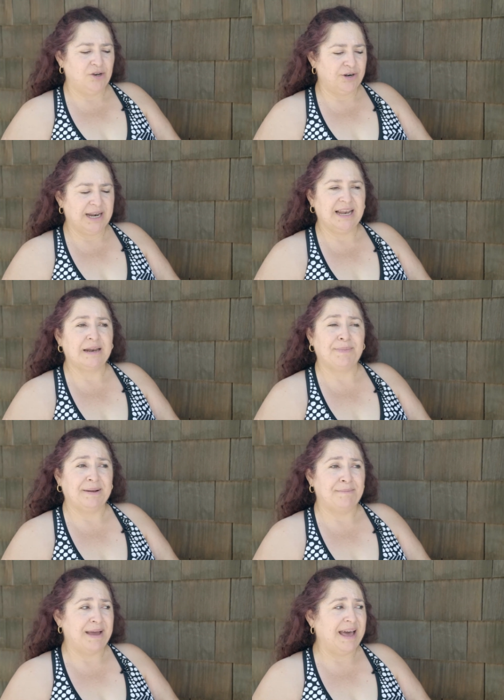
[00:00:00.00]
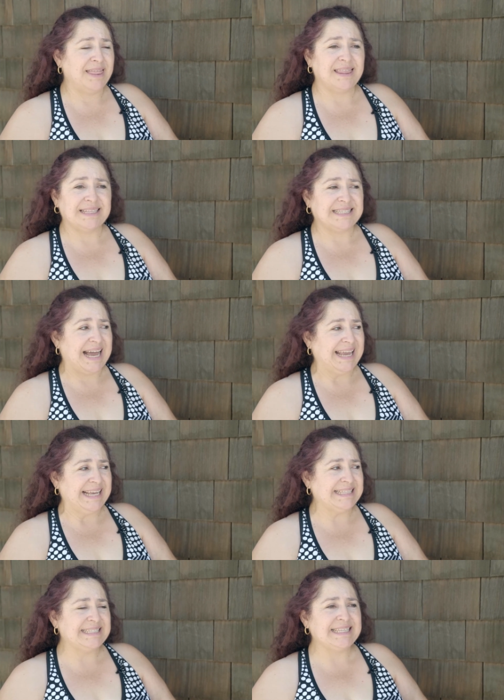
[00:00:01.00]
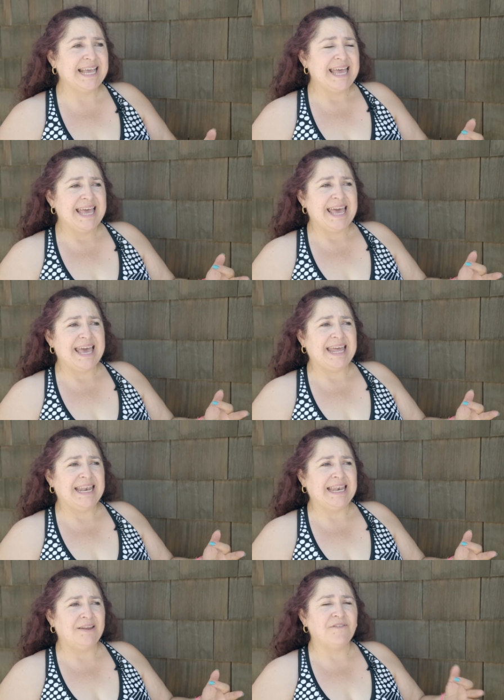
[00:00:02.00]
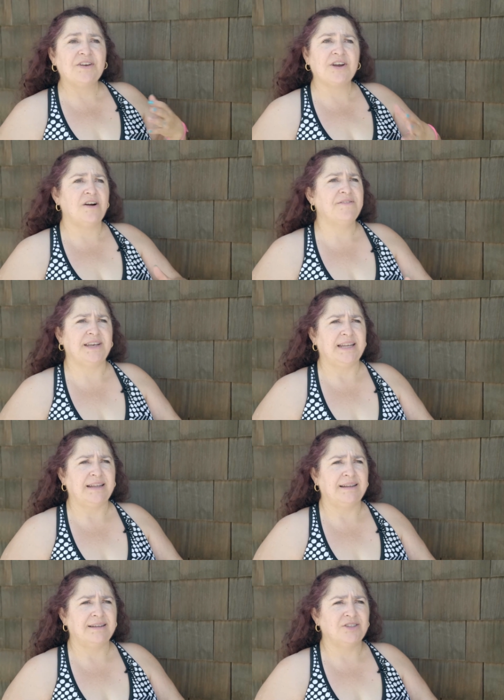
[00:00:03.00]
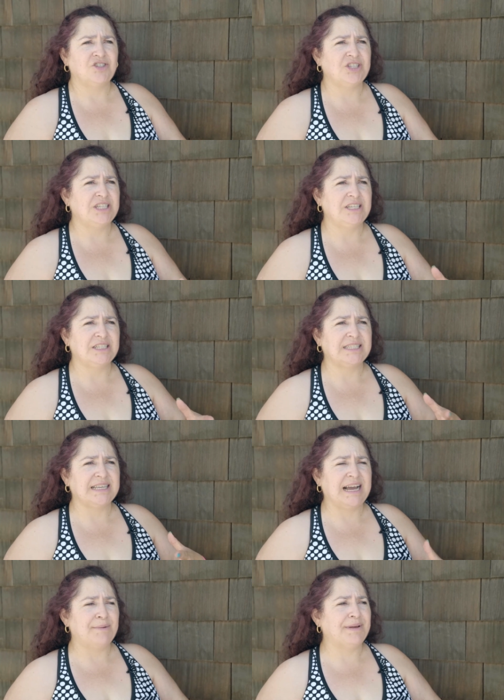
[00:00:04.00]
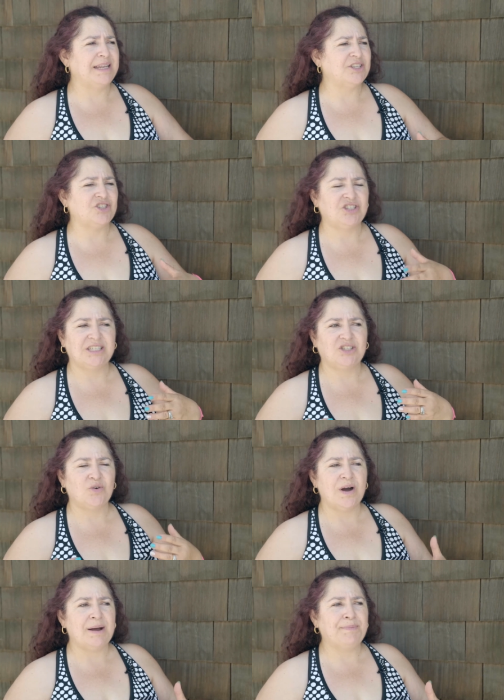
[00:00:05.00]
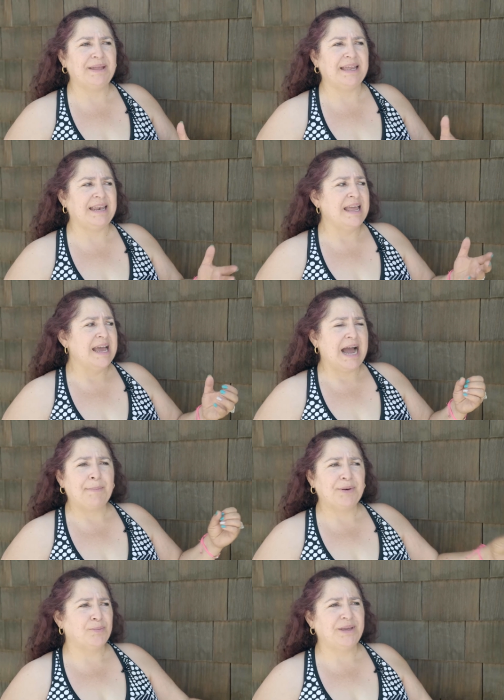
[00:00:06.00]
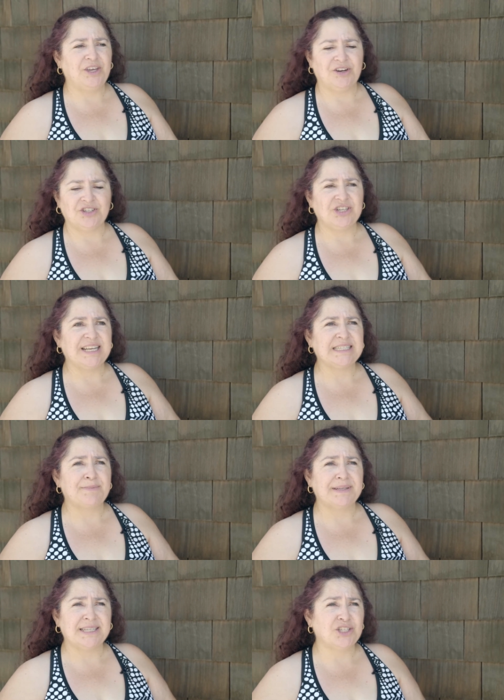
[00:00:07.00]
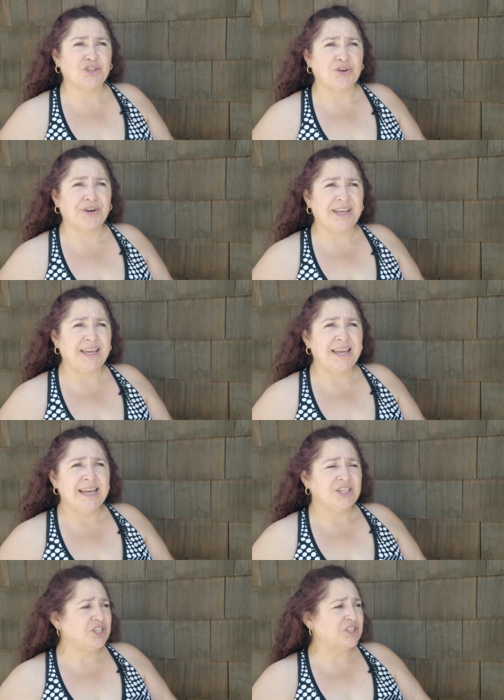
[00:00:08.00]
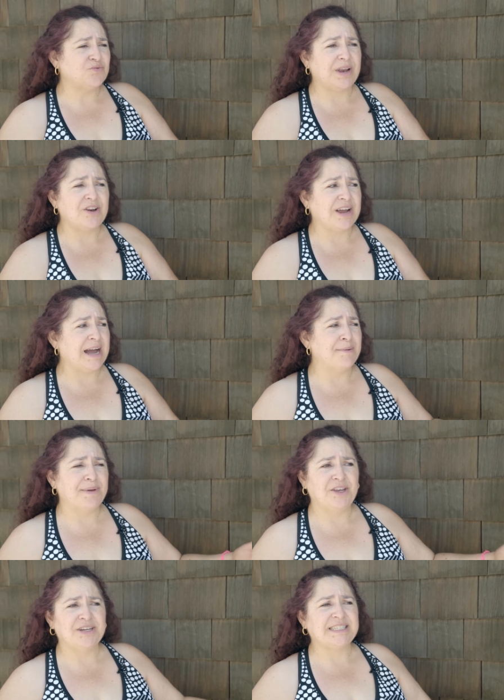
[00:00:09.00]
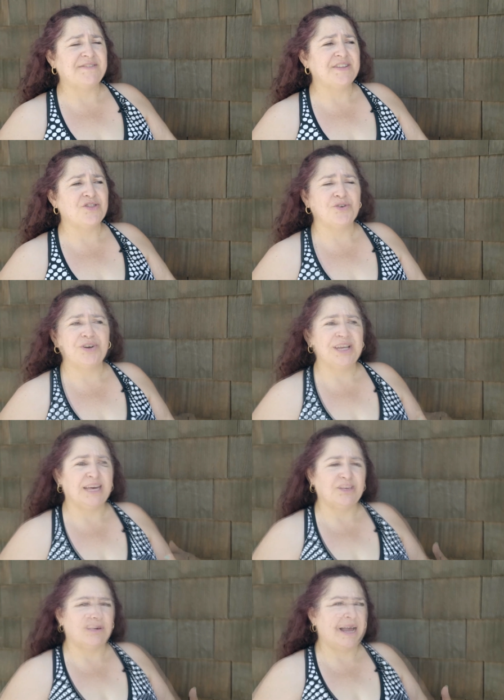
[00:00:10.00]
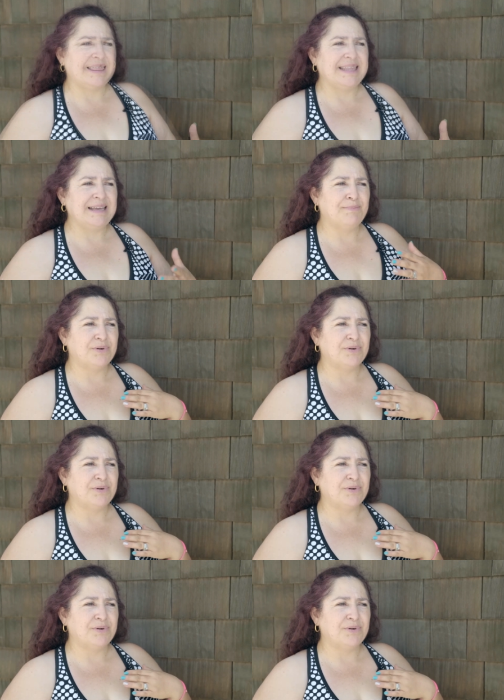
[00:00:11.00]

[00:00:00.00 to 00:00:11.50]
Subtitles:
learned a lot about math, science, and very confident. She's coming and she's so happy to be here. She gets up at 6:30. She's ready to come be here at 7:30. And I think